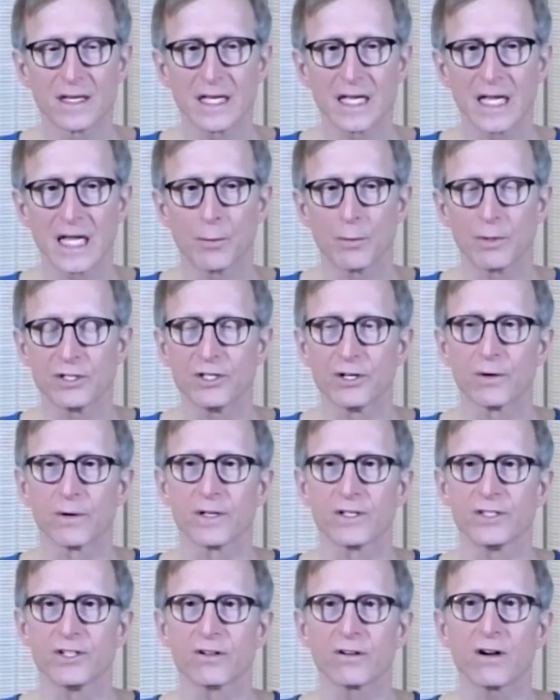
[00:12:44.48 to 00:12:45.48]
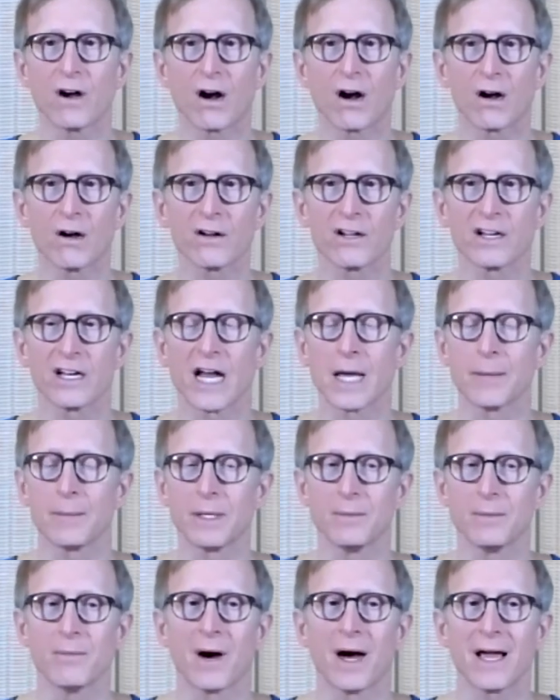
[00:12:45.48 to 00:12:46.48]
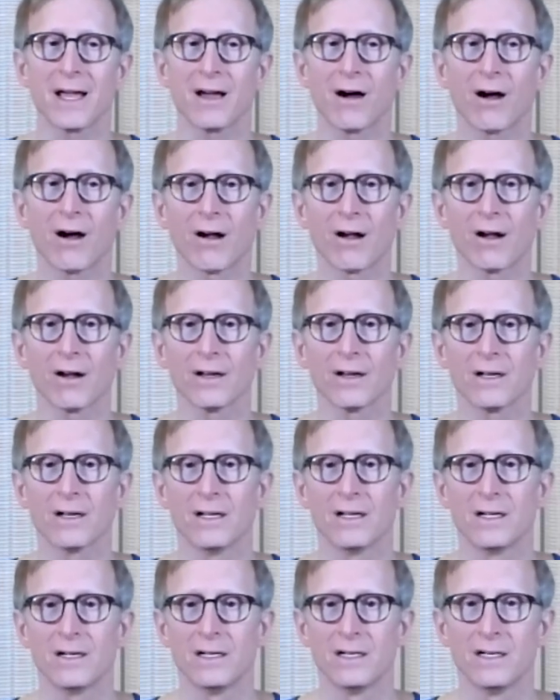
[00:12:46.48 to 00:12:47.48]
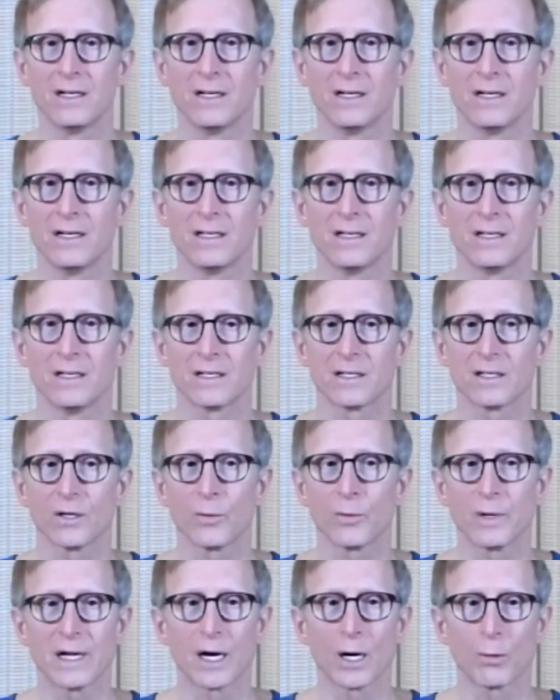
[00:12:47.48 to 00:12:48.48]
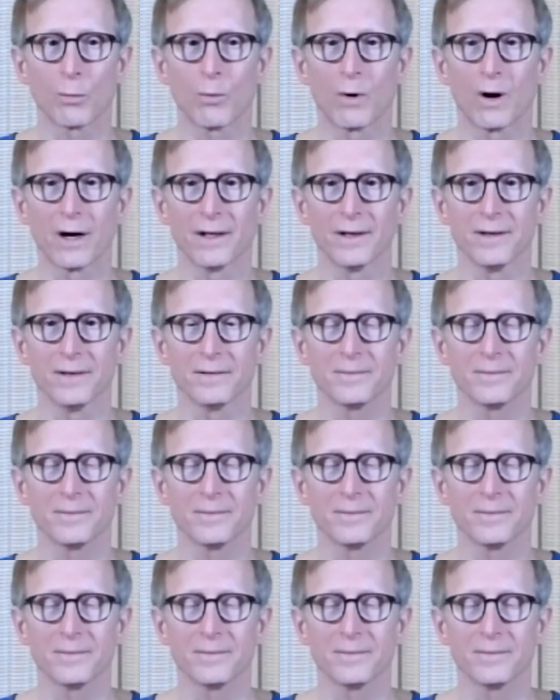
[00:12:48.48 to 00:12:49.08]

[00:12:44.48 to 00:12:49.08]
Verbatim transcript: And when you're in your heart and I'm in my heart, we are one.